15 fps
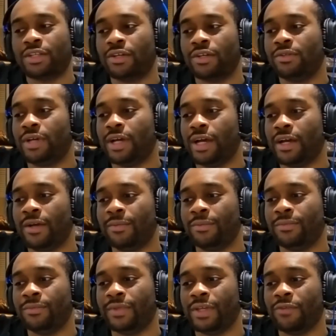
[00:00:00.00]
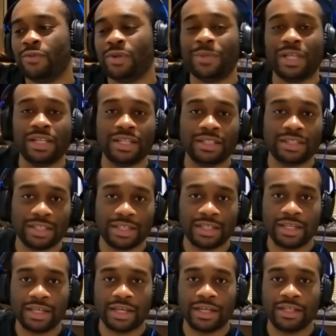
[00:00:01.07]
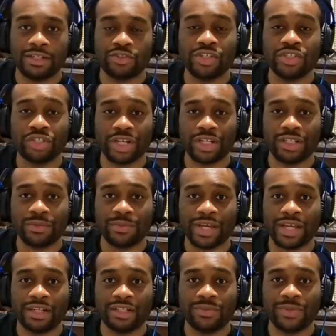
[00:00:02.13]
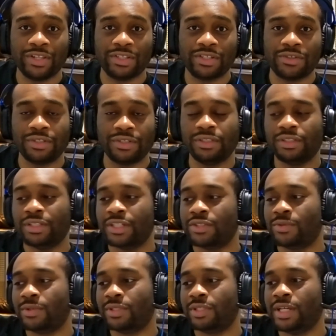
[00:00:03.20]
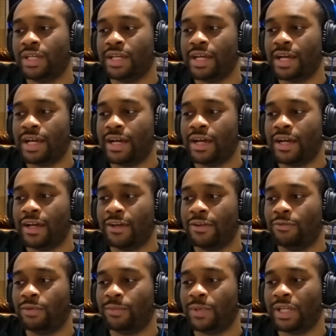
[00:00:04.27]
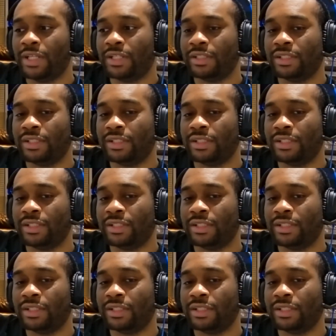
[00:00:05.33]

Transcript: So, um, um repealing the uh, transgender ban in the military. That's one. Uh, by the way, the